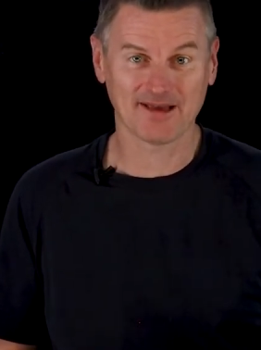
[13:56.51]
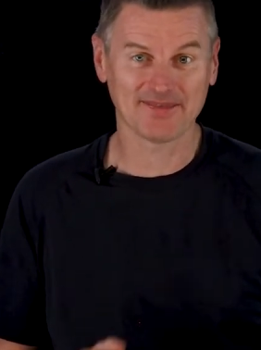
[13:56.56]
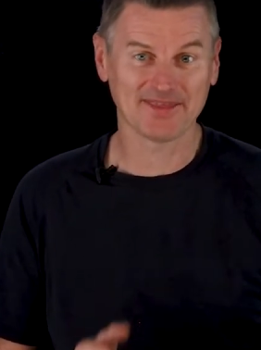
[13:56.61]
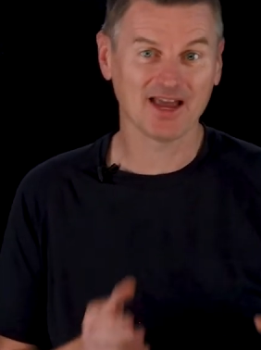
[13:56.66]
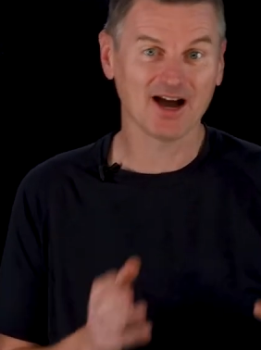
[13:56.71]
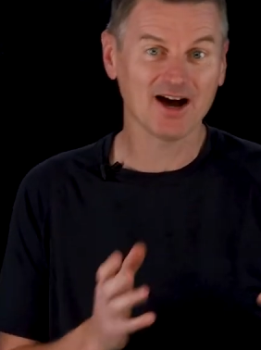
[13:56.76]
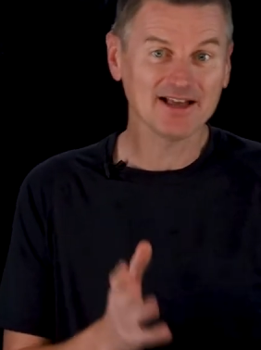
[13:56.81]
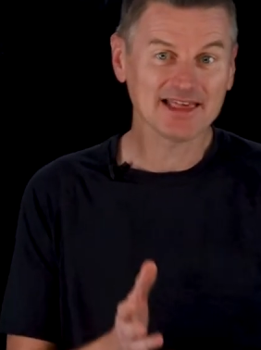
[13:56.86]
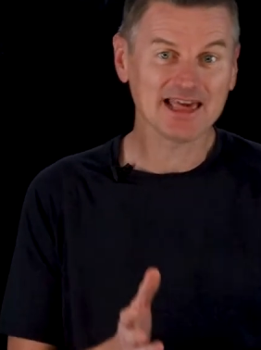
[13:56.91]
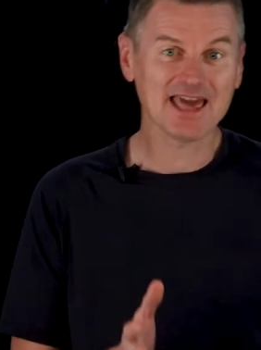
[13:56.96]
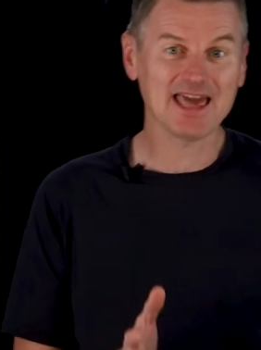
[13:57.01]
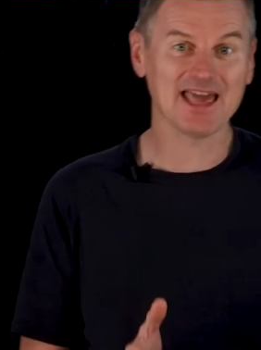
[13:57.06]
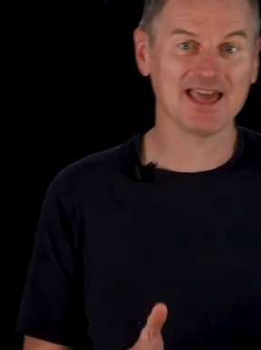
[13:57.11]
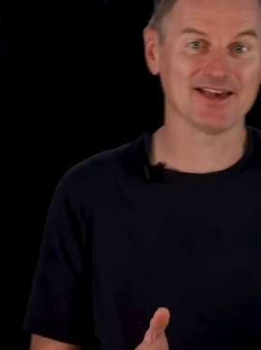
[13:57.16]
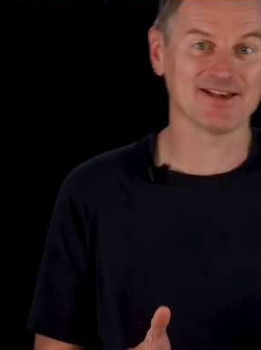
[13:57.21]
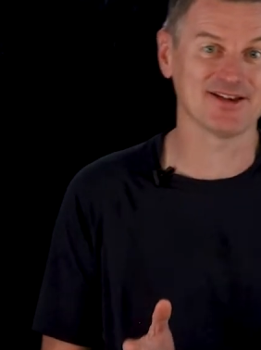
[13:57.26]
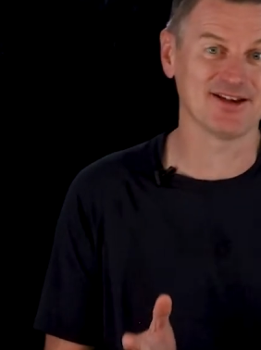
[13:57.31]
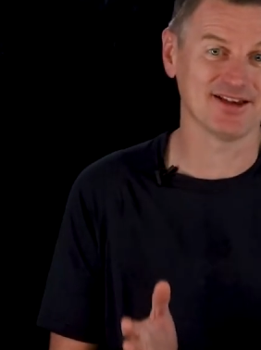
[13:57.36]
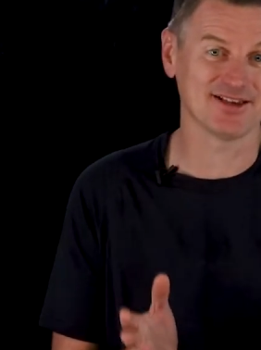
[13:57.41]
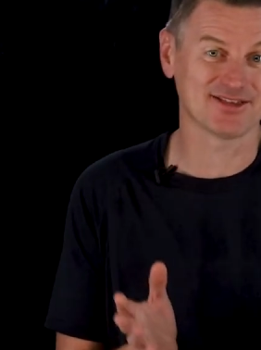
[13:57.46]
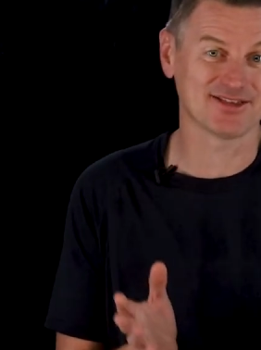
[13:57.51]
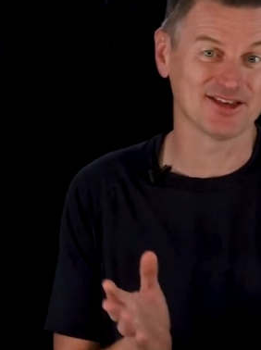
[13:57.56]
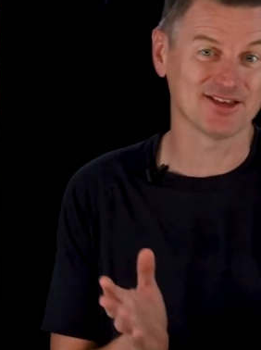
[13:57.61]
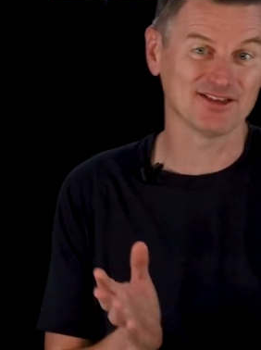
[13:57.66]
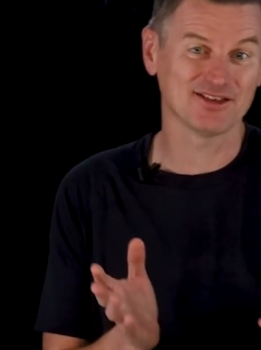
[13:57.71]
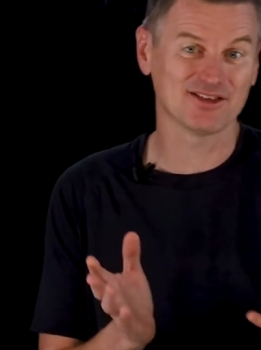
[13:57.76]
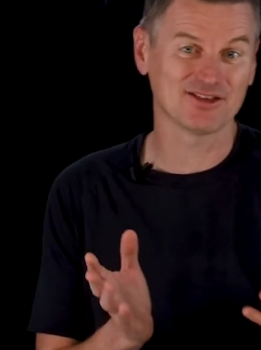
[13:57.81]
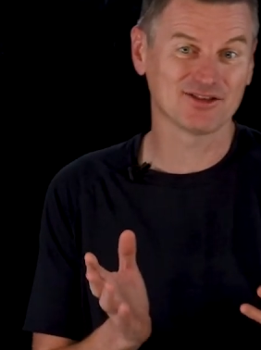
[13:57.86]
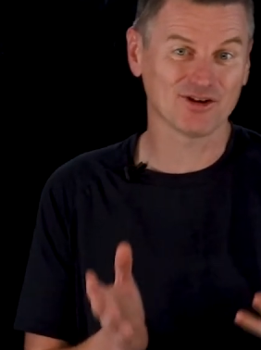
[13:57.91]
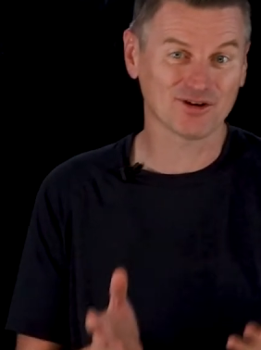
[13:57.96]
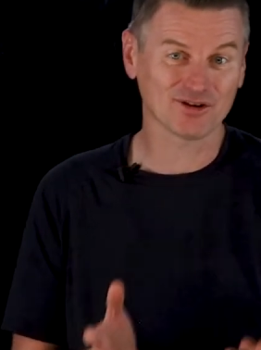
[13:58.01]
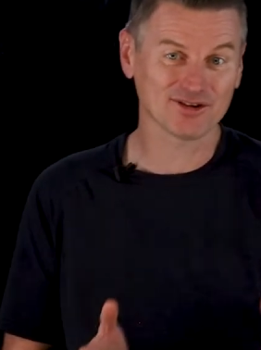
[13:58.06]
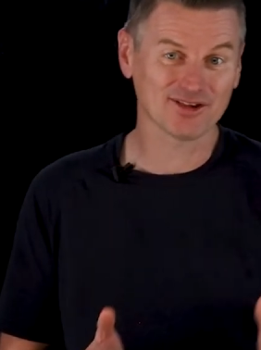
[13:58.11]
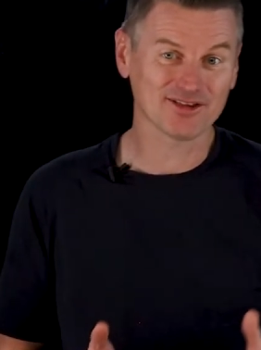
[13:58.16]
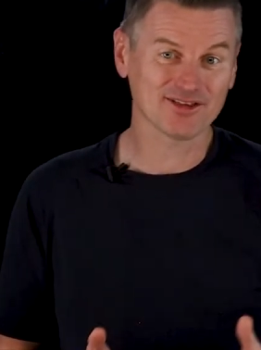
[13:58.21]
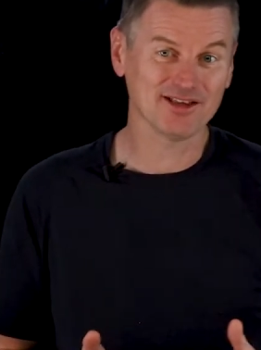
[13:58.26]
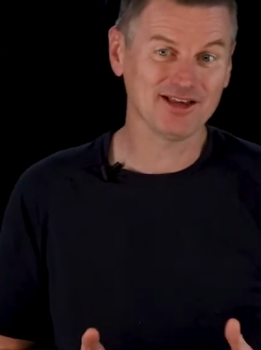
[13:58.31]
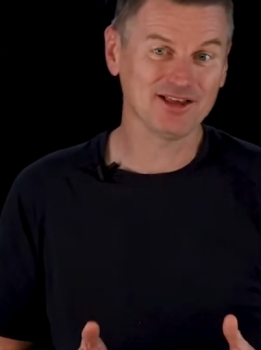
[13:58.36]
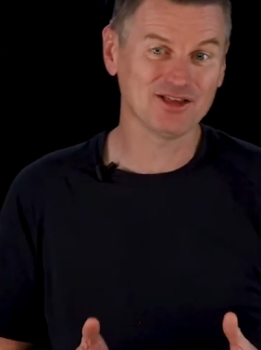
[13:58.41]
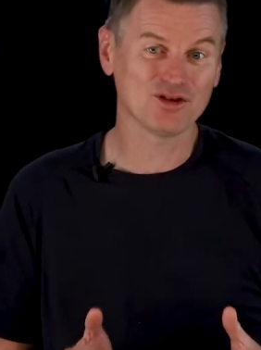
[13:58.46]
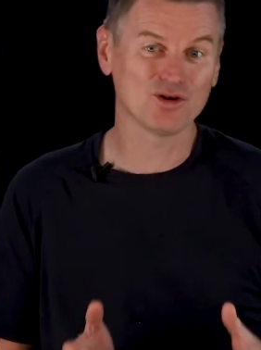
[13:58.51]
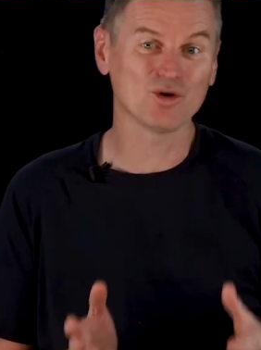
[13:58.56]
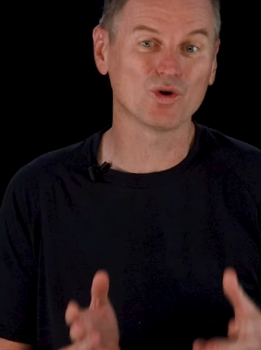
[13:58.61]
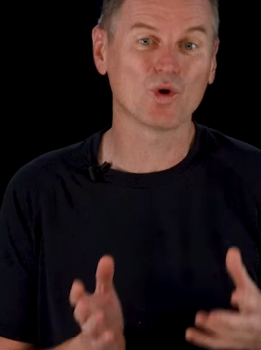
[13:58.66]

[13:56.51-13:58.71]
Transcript: And the idea here is that doctors need to